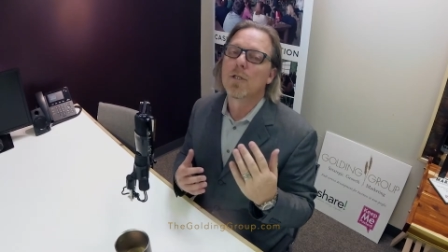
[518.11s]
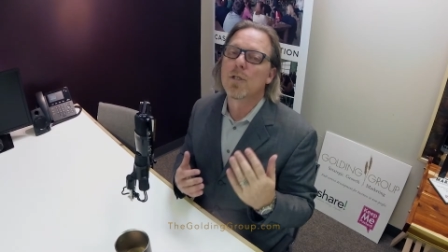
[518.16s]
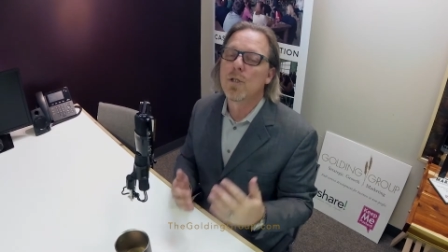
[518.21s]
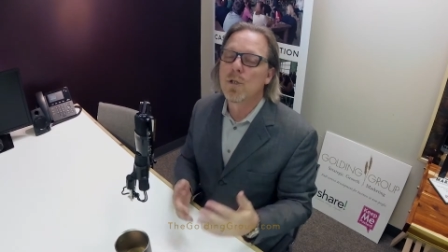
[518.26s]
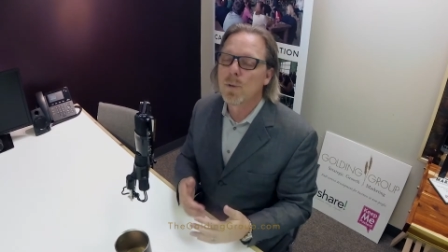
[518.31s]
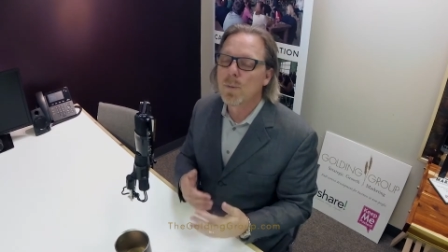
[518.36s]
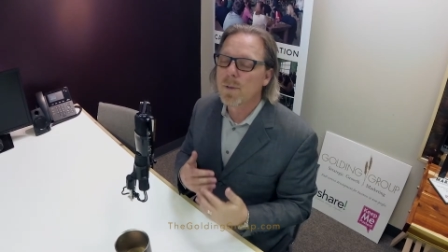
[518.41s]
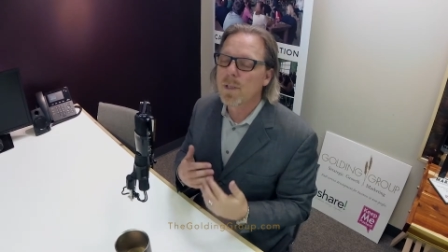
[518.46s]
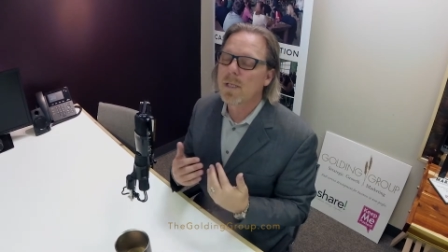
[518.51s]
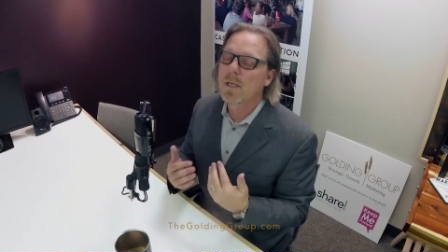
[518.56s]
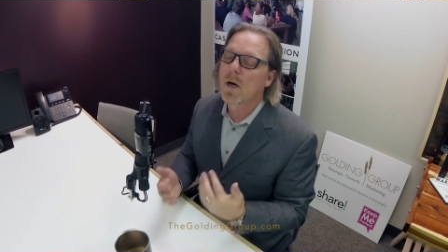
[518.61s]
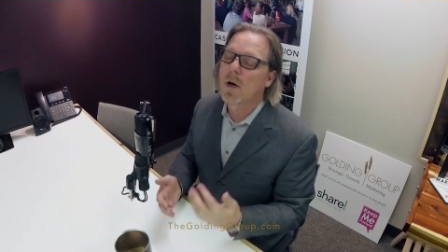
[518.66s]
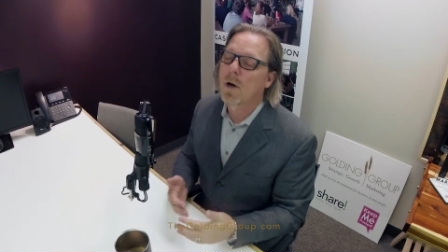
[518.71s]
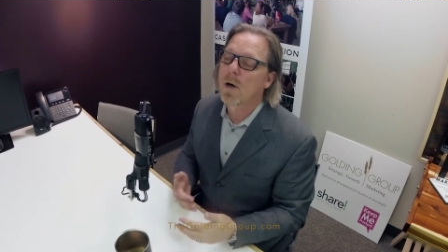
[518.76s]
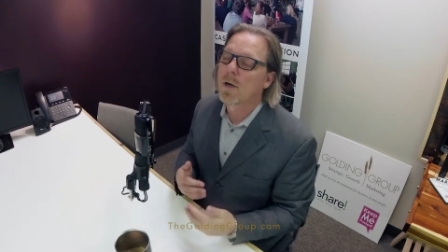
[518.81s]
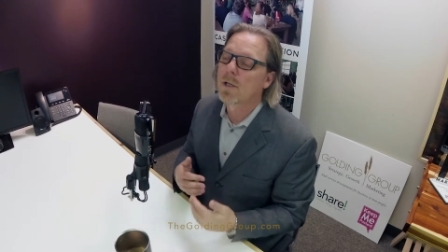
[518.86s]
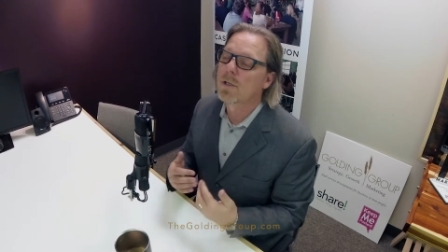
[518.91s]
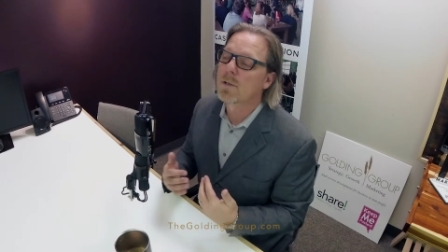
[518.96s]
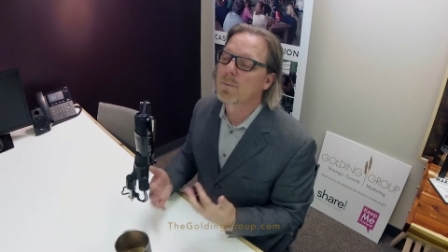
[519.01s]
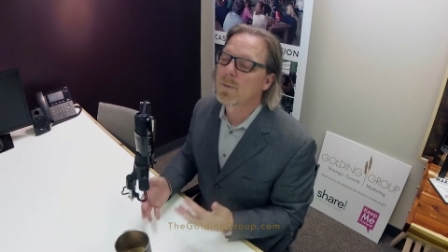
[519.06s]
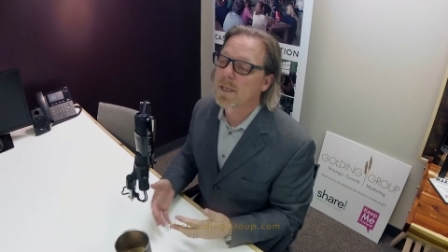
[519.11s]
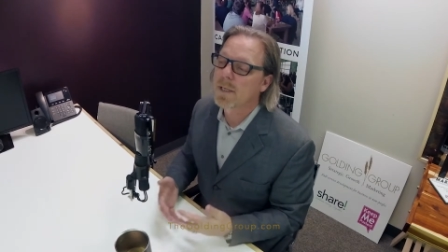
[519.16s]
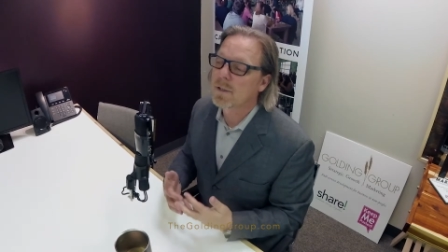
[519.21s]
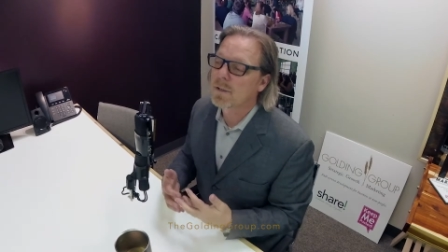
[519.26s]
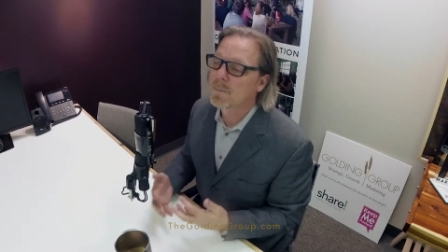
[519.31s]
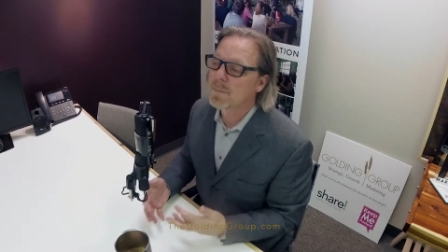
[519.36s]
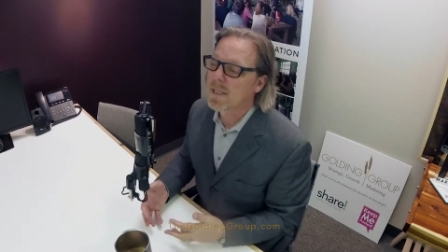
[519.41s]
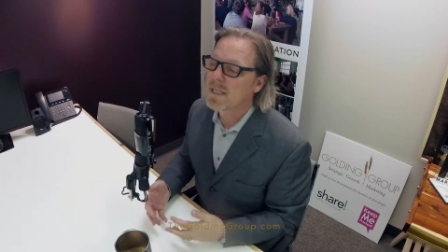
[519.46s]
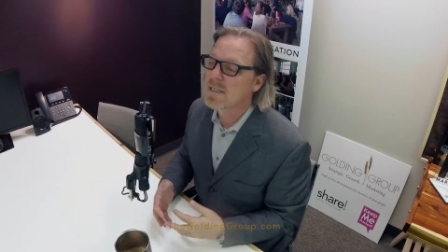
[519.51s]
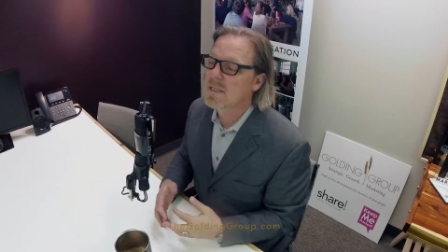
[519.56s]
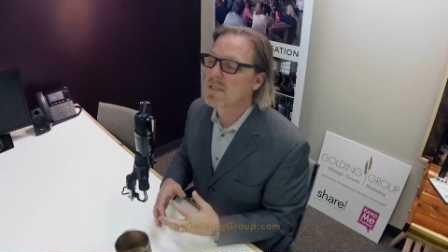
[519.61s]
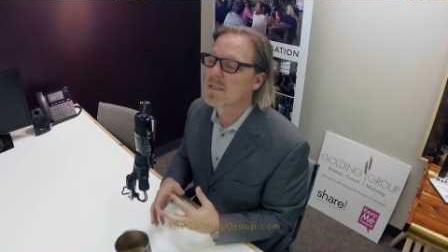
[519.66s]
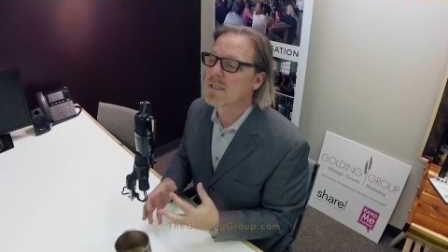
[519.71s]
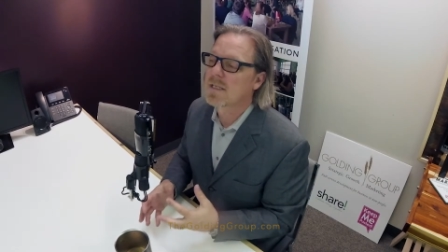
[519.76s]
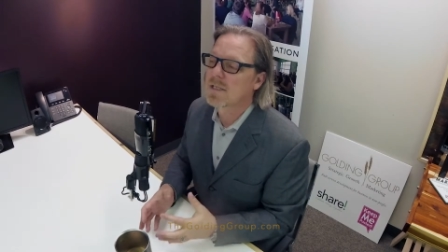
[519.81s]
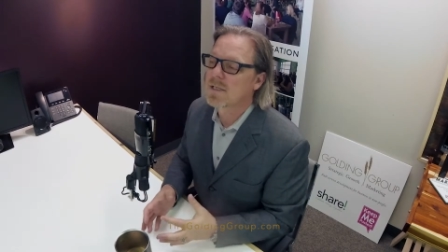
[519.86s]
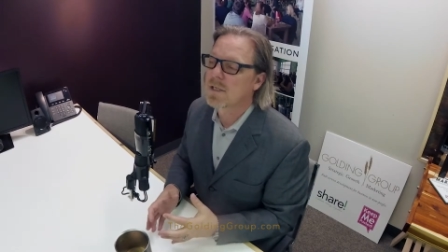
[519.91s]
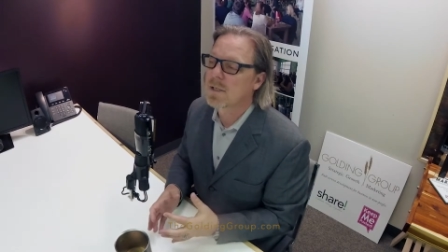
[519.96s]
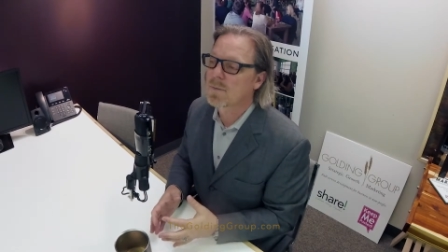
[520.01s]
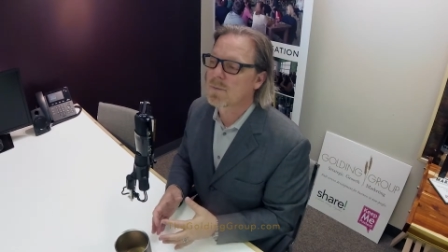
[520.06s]
Do it on the regular basis.
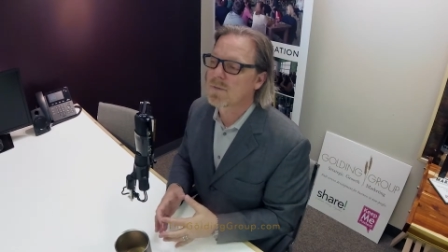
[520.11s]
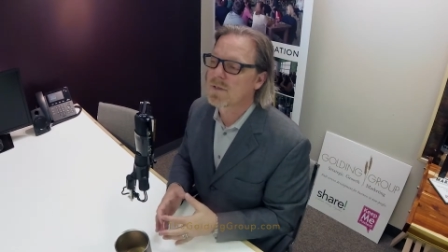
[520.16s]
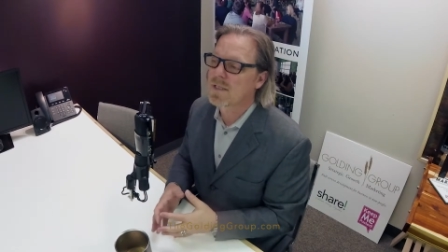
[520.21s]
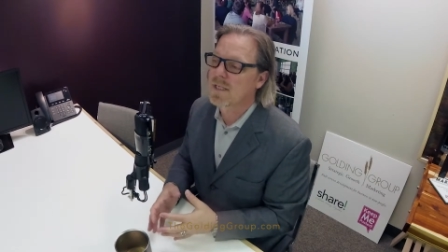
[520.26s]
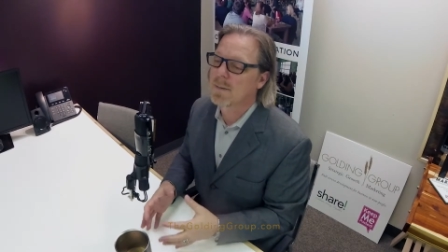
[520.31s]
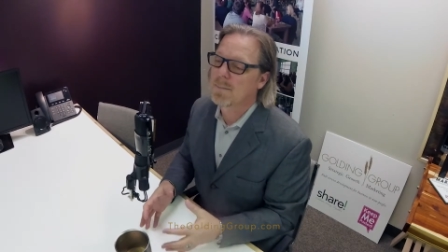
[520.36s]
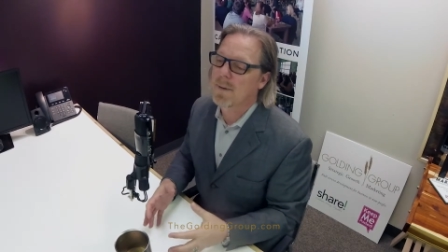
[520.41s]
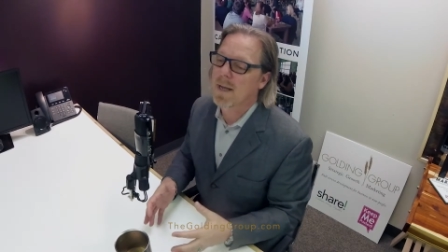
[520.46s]
Just don't sit